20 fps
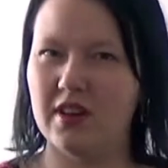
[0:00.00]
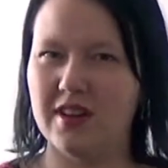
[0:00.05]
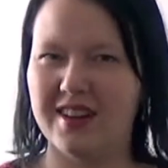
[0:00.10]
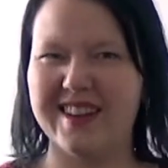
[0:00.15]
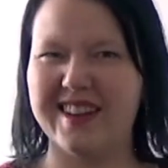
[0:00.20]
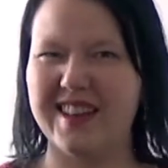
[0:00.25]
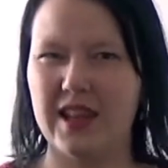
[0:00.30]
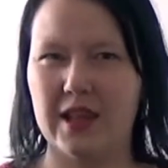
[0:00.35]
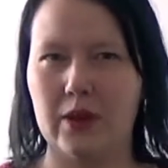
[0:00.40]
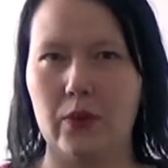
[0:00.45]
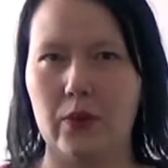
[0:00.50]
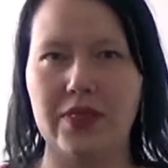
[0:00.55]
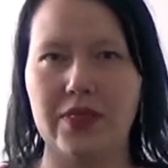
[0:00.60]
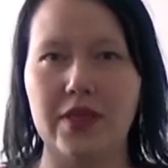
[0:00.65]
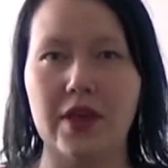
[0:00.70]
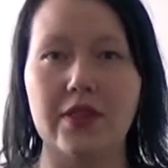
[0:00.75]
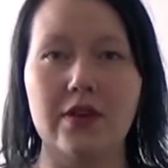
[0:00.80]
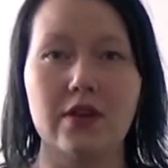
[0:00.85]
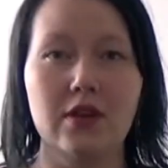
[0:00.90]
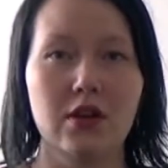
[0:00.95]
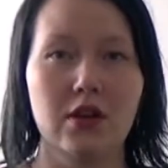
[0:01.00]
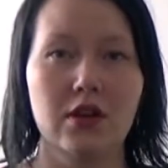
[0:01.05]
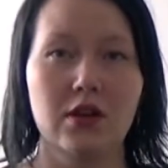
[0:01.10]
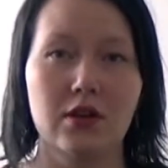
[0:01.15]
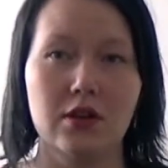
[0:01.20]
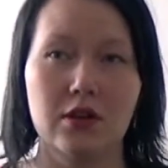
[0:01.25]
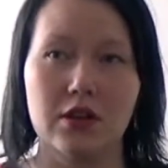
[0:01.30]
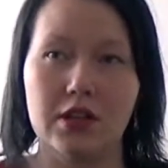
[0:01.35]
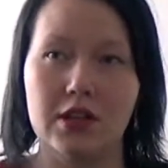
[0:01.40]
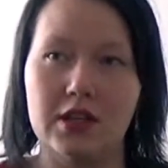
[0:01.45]
I can live with that.
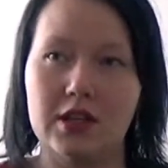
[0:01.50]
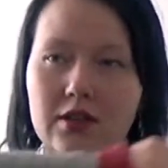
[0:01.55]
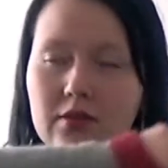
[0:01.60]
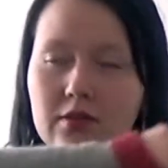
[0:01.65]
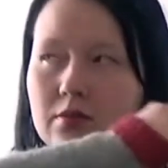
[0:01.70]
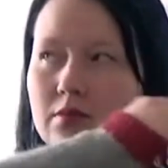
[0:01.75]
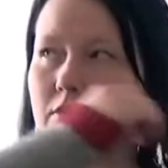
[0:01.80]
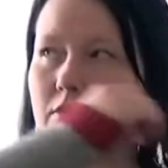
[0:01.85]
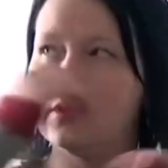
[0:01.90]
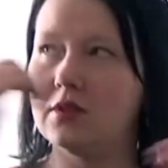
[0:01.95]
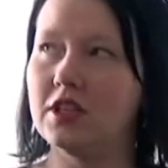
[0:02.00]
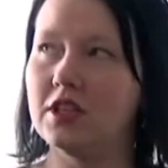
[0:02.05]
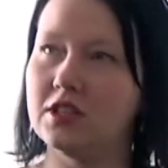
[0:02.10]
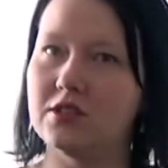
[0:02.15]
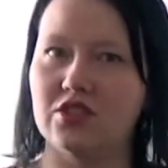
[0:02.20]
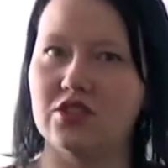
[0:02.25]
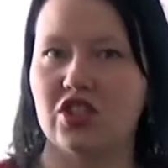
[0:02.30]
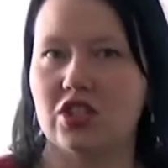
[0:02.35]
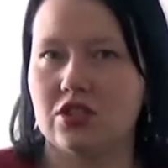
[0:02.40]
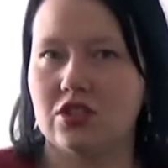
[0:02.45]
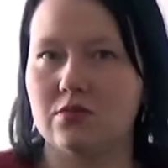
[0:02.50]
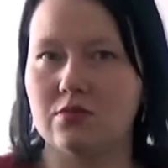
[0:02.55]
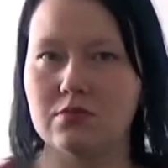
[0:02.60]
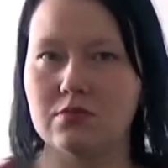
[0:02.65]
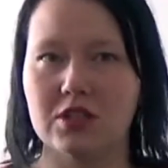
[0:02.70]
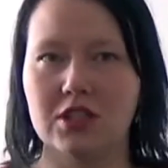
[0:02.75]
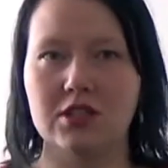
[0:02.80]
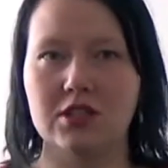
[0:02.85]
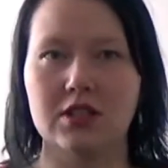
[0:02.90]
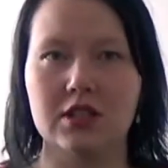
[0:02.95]
It just
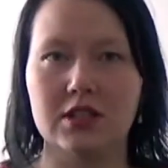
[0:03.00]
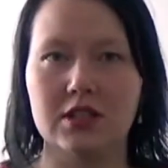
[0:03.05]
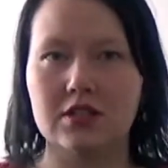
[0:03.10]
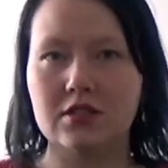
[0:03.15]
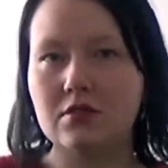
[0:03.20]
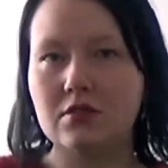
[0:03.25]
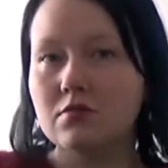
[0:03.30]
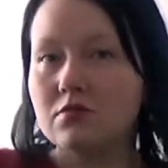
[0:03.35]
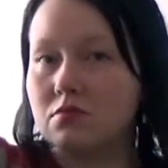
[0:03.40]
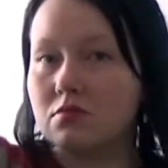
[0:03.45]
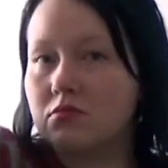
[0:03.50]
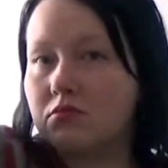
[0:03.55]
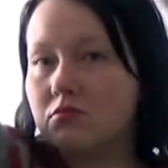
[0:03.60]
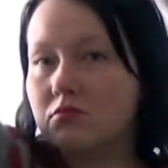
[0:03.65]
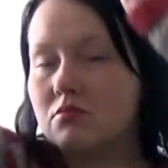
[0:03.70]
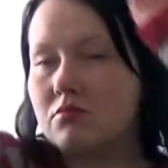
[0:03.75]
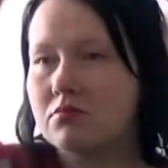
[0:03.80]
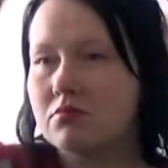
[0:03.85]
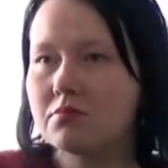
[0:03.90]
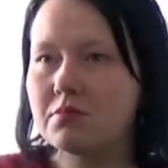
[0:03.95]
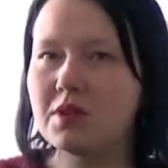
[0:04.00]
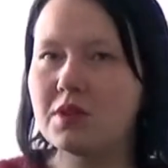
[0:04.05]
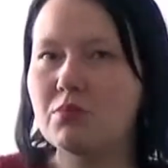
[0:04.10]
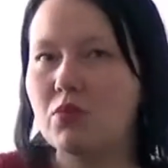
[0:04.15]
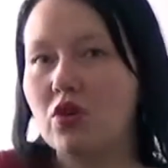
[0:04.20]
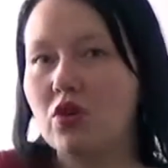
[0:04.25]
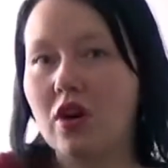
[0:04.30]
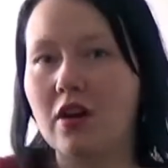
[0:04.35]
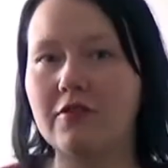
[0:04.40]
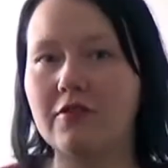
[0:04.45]
means it's a bit
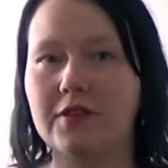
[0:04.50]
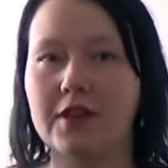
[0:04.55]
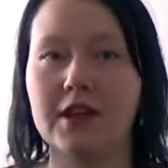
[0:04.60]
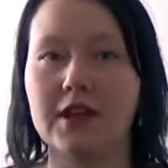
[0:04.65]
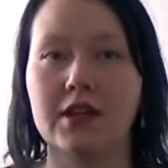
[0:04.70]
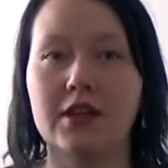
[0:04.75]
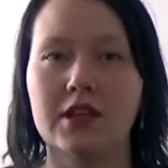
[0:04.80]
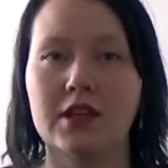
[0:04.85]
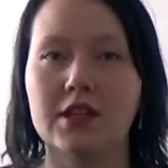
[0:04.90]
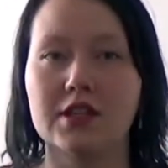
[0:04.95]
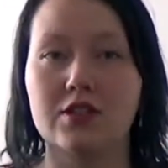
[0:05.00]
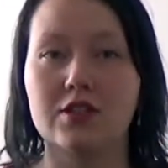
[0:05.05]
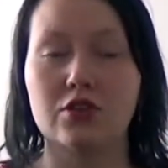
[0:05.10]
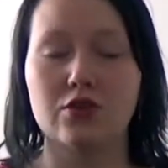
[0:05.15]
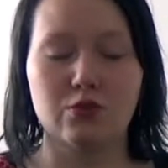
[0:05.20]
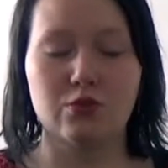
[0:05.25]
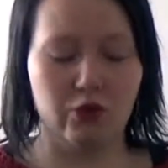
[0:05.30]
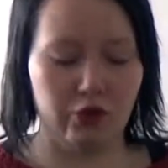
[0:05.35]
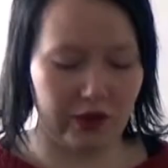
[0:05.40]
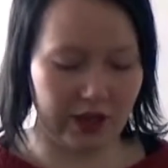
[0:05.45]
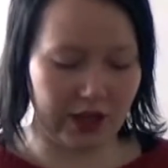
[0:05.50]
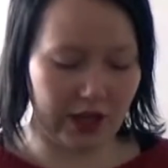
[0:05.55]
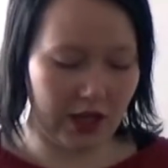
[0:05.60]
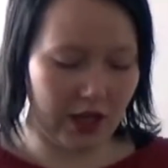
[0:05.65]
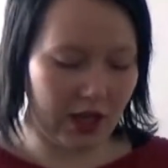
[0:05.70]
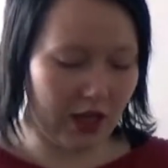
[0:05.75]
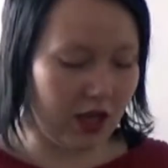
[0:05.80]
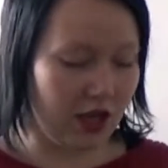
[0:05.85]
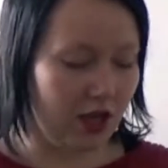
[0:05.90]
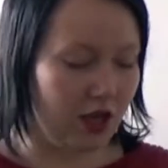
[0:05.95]
more comfy, easier to move in.
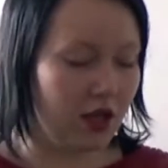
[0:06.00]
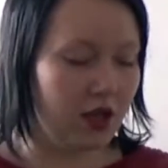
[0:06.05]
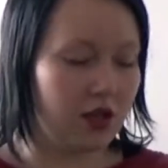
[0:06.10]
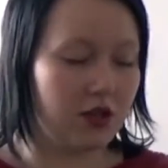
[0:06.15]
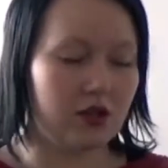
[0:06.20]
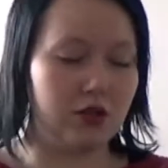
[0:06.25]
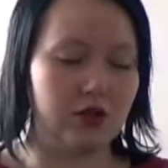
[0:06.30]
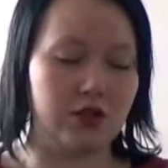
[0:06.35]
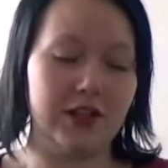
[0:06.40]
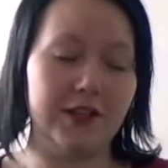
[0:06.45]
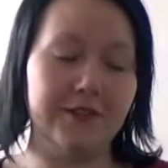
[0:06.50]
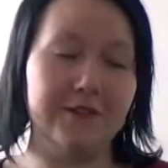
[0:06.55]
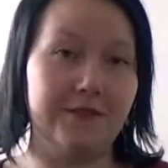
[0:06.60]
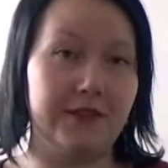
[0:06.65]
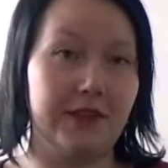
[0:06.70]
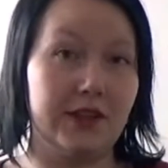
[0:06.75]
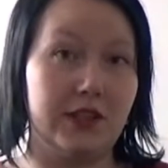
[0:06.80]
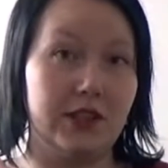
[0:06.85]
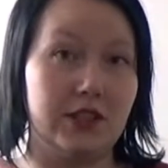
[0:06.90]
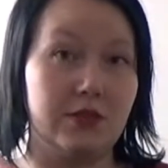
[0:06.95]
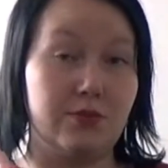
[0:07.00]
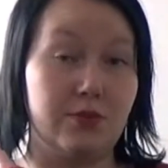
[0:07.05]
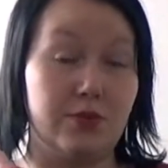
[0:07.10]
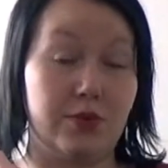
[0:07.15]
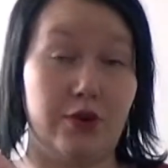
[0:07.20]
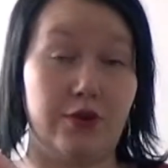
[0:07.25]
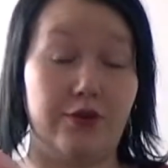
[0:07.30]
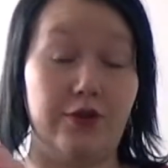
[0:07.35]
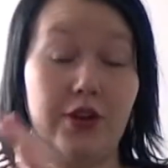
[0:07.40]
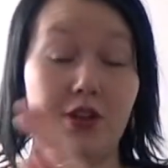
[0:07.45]
The sleeve fit is
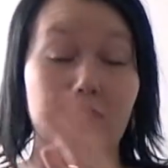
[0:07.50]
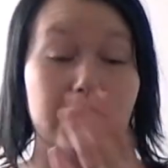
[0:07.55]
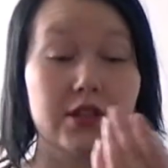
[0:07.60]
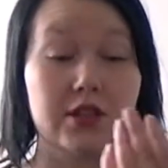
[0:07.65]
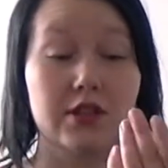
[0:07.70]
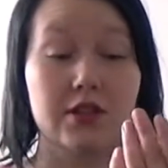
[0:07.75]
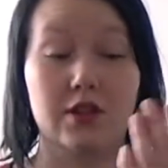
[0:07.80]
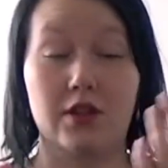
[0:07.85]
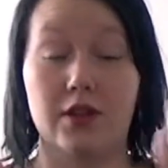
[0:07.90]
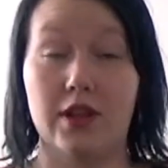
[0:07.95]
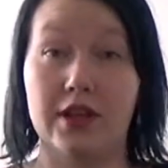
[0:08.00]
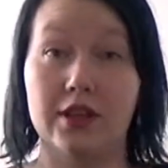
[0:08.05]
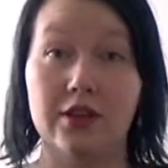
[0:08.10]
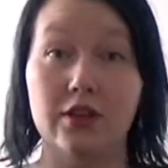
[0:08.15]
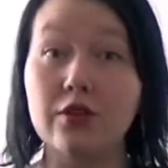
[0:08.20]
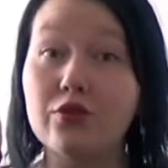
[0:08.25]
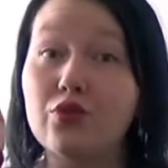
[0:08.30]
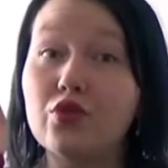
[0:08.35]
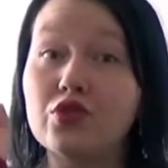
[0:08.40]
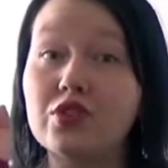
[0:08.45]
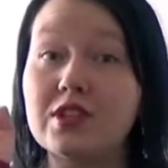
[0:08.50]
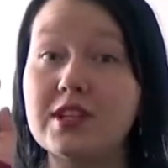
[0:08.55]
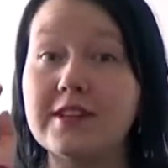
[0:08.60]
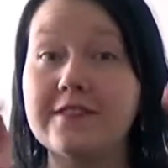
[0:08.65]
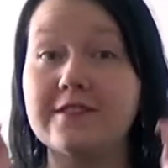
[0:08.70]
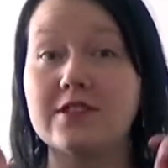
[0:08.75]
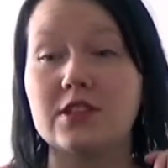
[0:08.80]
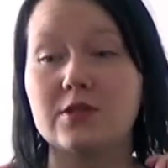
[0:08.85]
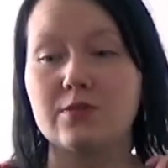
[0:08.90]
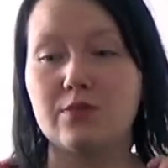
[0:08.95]
perfect. The length of the
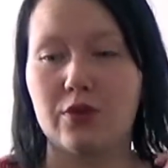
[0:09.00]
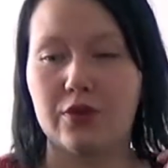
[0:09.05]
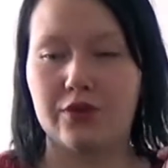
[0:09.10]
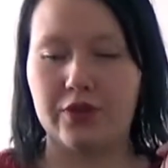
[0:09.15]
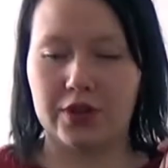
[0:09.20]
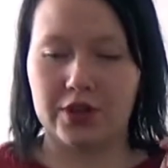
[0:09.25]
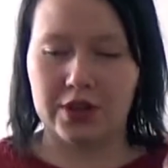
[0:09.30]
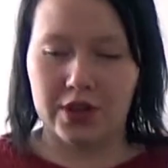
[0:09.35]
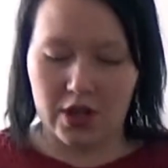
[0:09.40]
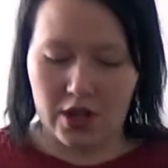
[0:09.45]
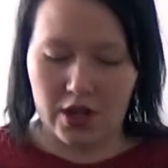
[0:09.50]
sleeves is perfect.